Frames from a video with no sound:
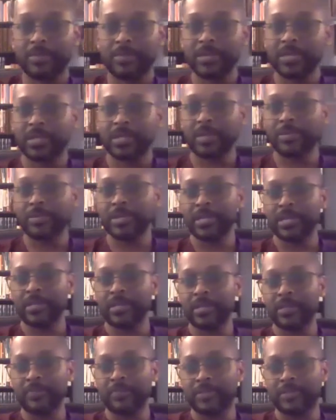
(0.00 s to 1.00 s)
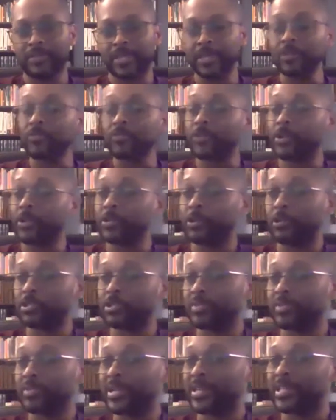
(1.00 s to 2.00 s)
me thank you for
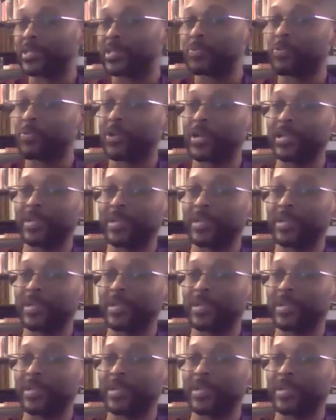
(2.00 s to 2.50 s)
indulging me to this point.